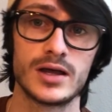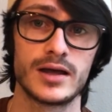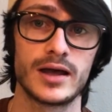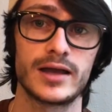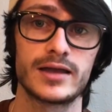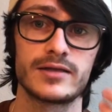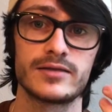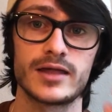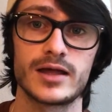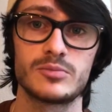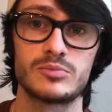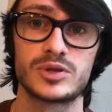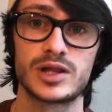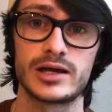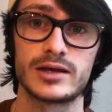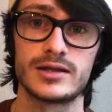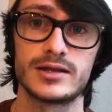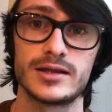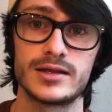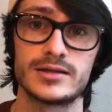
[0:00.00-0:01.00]
I can then
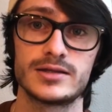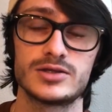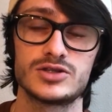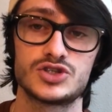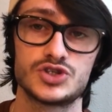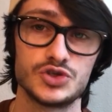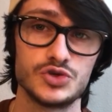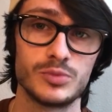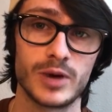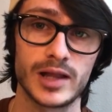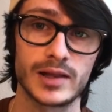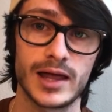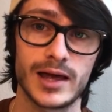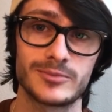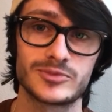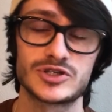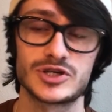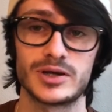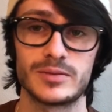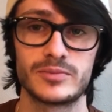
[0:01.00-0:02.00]
plug it in to my
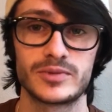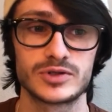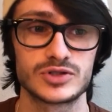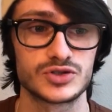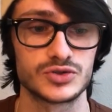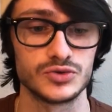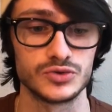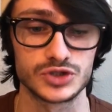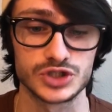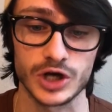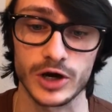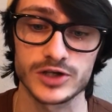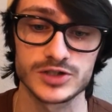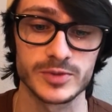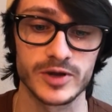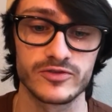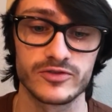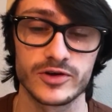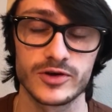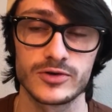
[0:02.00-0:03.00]
laptop to charge
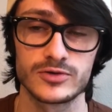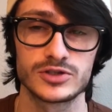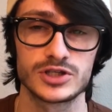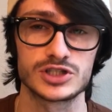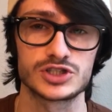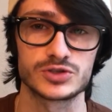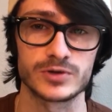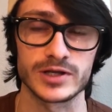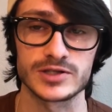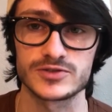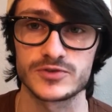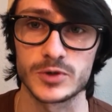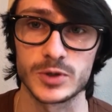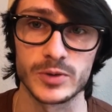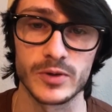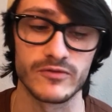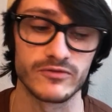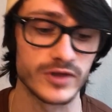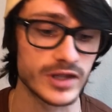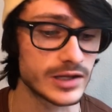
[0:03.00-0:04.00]
my phone, to
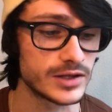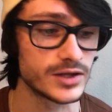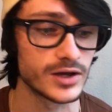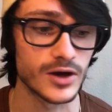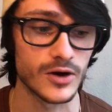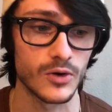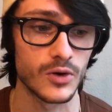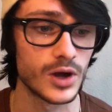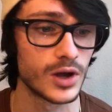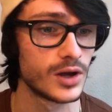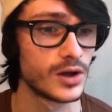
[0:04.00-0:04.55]
transport video,